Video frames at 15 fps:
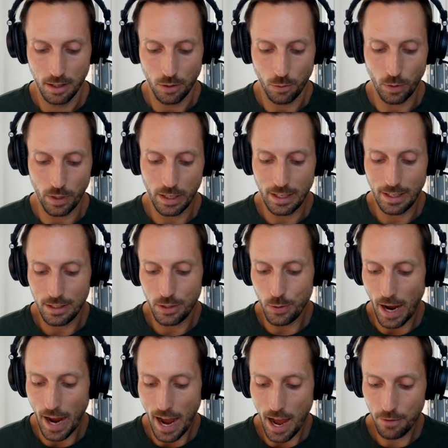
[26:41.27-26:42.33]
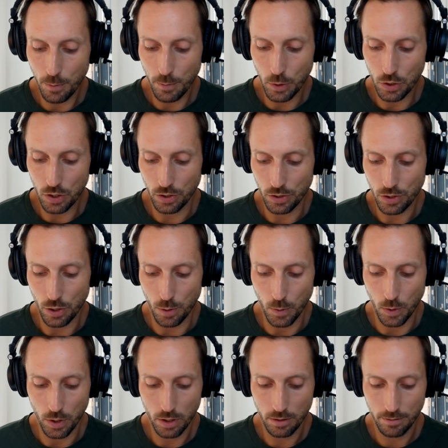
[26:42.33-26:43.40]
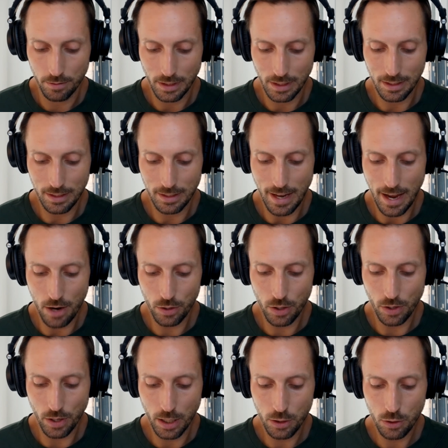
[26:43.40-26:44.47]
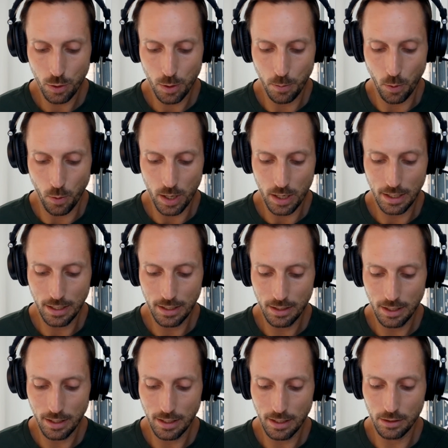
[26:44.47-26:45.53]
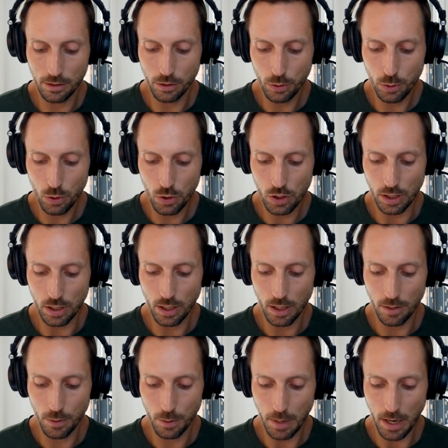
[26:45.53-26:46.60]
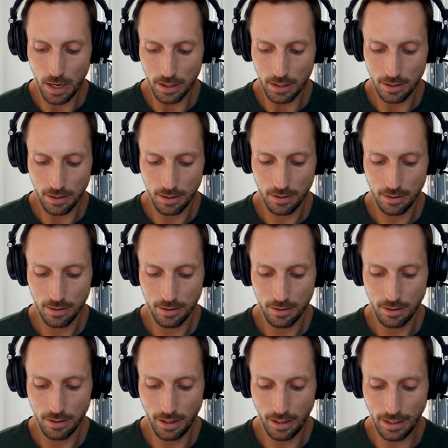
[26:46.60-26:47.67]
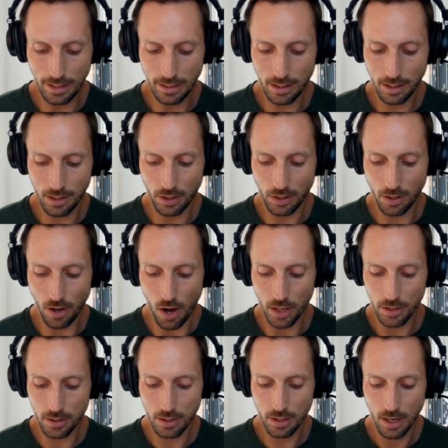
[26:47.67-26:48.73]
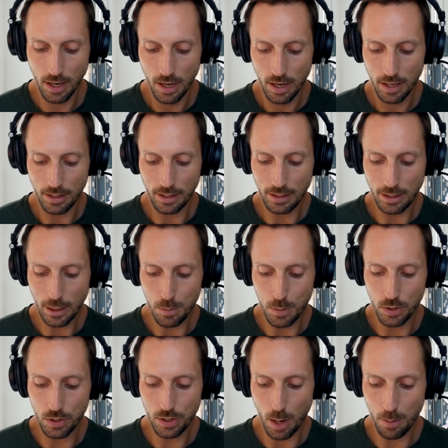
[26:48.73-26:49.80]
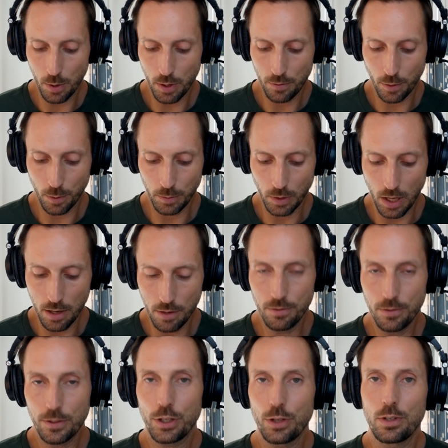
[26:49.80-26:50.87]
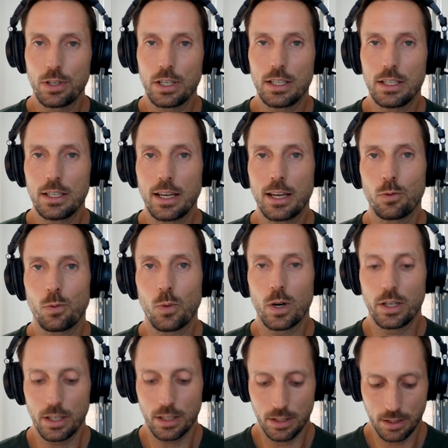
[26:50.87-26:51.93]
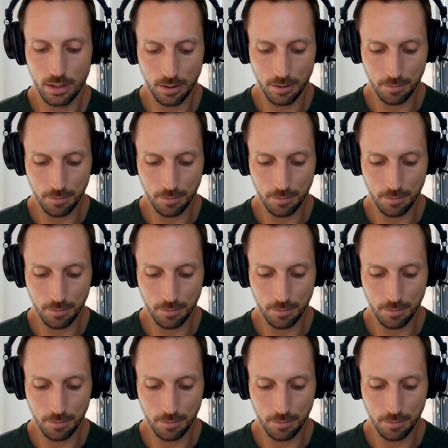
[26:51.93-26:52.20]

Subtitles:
When you have emotional turmoil, it is now your entry point into the illusion of the mind and into the thoughts that keep you separate from love, unity, and oneness.